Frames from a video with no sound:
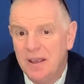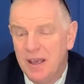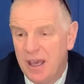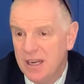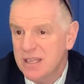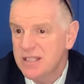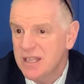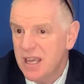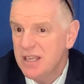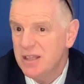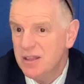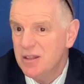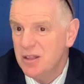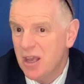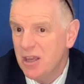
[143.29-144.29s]
and
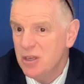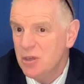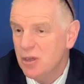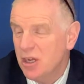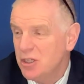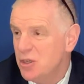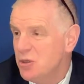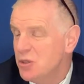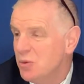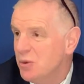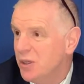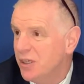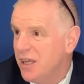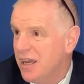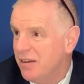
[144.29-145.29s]
I choose the
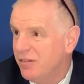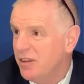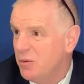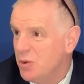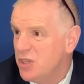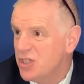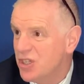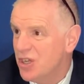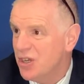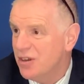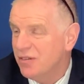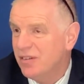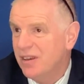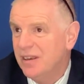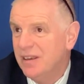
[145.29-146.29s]
word carefully, we serve,